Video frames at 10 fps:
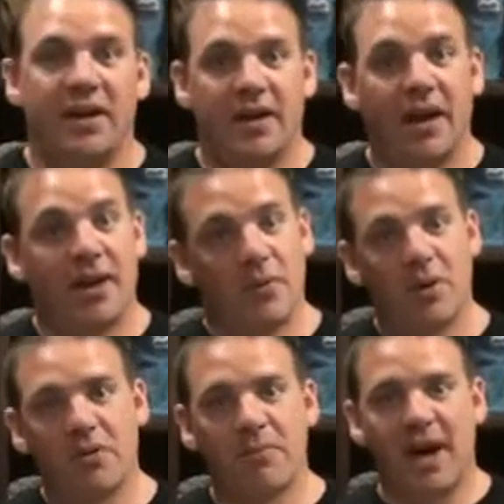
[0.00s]
Hi, and
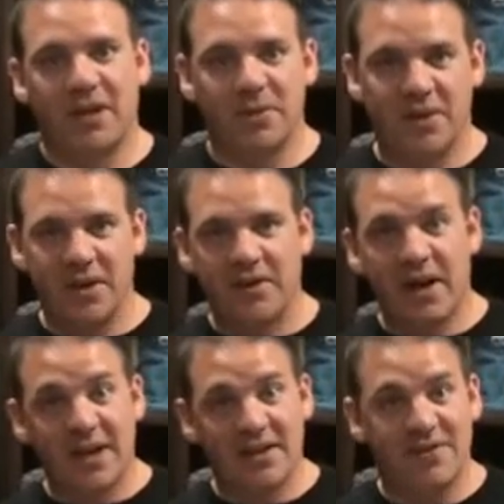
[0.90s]
welcome back to another
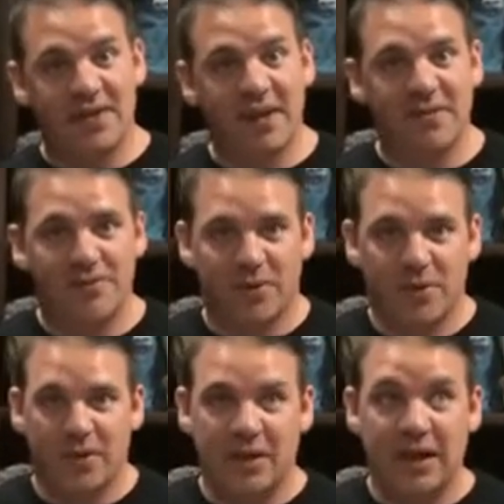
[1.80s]
activity
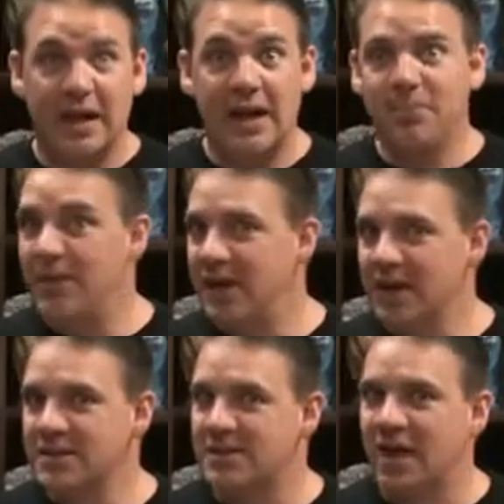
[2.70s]
for
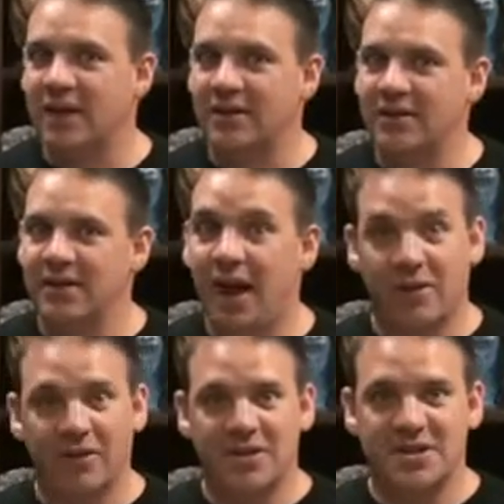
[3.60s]
EAPS
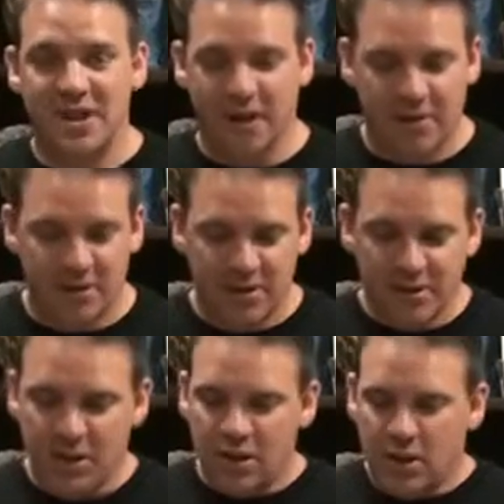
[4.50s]
outreach
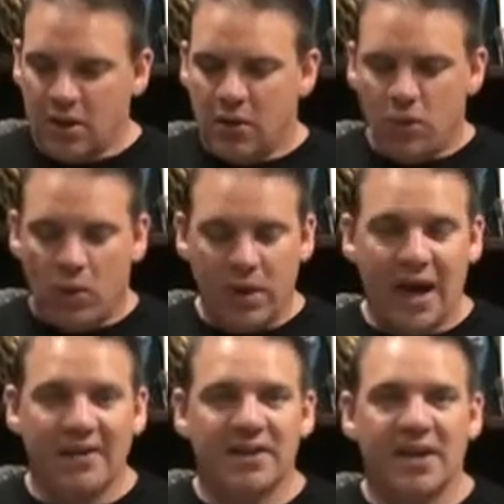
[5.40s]
now. What we
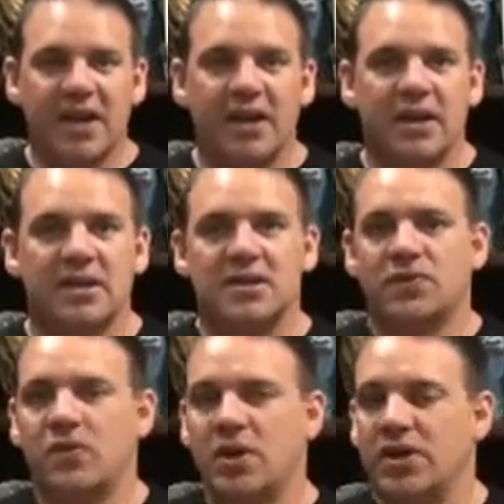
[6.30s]
have today is
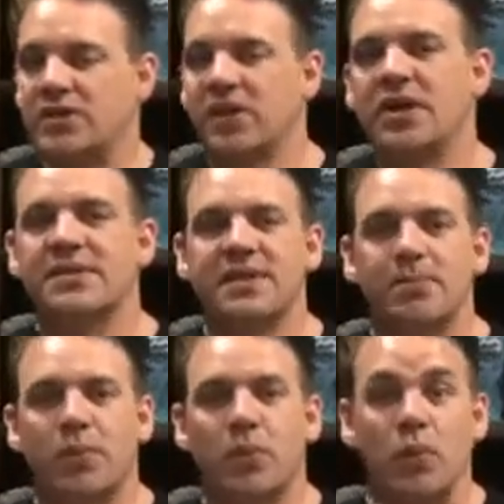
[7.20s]
a very
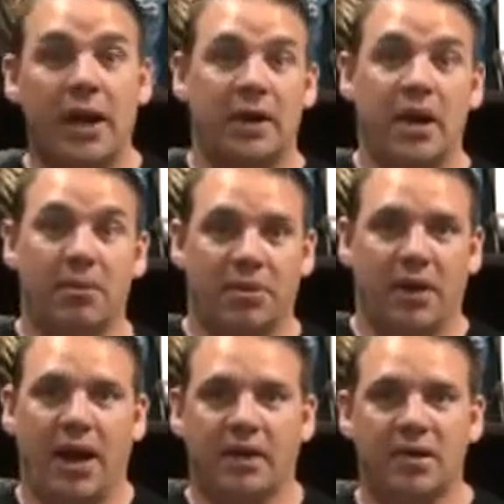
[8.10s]
simple rain cup
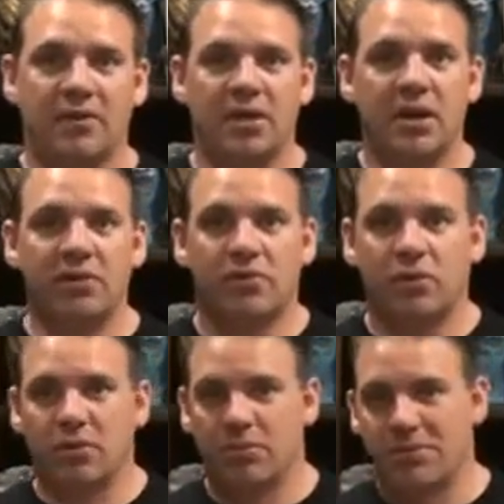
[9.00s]
activity
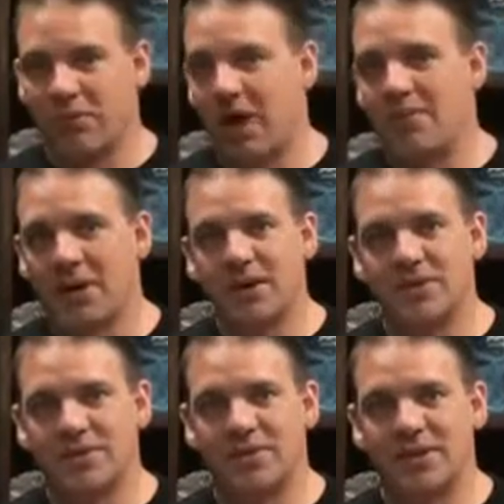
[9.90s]
for primary
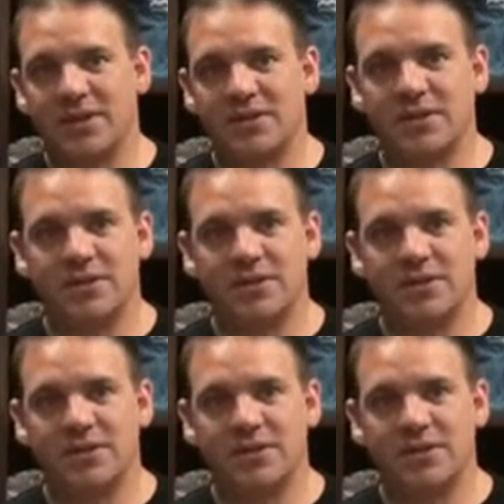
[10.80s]
students.